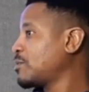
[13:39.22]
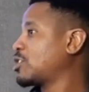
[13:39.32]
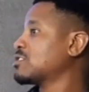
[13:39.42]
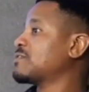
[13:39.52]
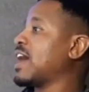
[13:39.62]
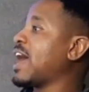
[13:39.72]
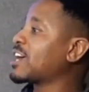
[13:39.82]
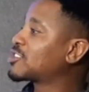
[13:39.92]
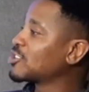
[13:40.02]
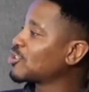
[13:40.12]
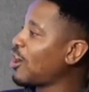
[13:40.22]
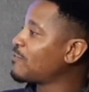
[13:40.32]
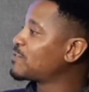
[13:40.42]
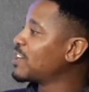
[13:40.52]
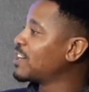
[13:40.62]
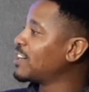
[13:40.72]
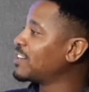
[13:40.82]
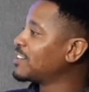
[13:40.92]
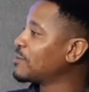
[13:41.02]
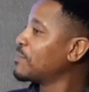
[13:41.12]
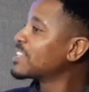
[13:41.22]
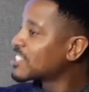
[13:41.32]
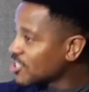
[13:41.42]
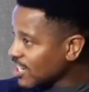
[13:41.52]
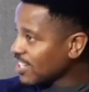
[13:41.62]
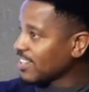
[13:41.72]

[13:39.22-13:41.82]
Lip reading: Because of the actions of the messenger?